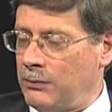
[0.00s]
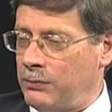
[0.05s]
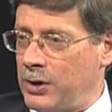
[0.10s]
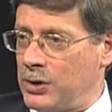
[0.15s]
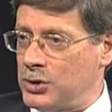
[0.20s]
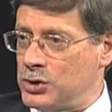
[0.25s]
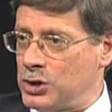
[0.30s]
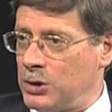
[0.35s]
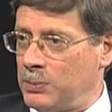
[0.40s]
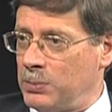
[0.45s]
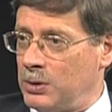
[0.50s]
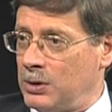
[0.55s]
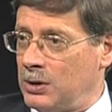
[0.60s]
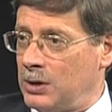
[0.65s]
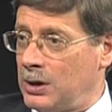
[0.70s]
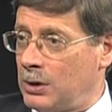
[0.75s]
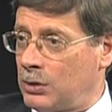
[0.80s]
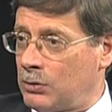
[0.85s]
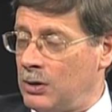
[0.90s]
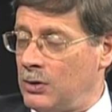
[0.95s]
friendship in an
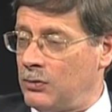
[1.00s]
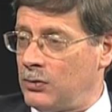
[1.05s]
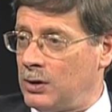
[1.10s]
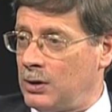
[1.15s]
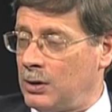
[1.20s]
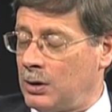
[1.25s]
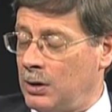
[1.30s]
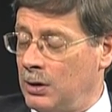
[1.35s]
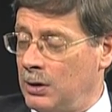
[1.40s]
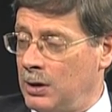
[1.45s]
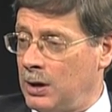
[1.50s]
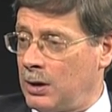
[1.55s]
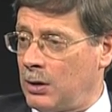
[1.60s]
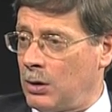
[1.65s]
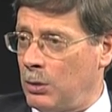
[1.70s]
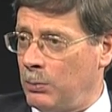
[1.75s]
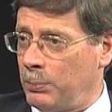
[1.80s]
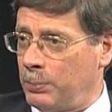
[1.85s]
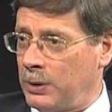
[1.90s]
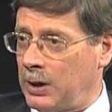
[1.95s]
increasingly
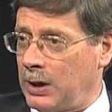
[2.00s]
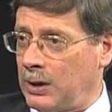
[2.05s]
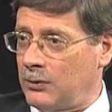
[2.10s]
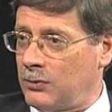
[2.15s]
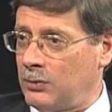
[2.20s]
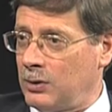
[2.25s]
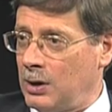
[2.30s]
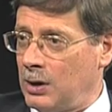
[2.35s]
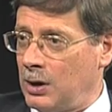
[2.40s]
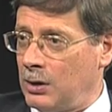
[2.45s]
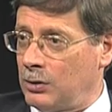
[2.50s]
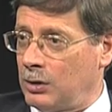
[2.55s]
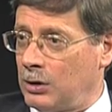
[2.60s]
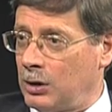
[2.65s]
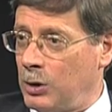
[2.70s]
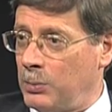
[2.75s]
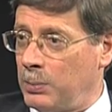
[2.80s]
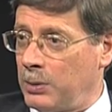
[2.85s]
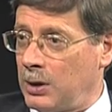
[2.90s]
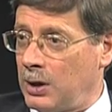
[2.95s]
complex and
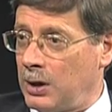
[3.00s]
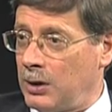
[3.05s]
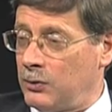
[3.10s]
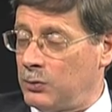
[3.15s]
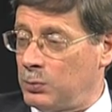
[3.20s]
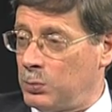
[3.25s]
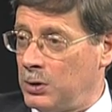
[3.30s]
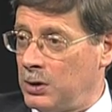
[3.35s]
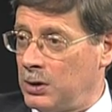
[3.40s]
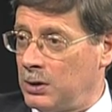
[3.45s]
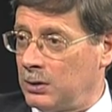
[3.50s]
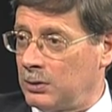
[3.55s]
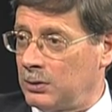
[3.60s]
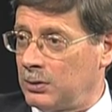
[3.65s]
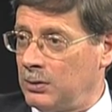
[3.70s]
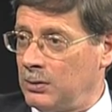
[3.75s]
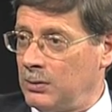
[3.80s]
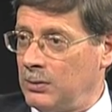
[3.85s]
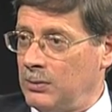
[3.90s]
globalized world.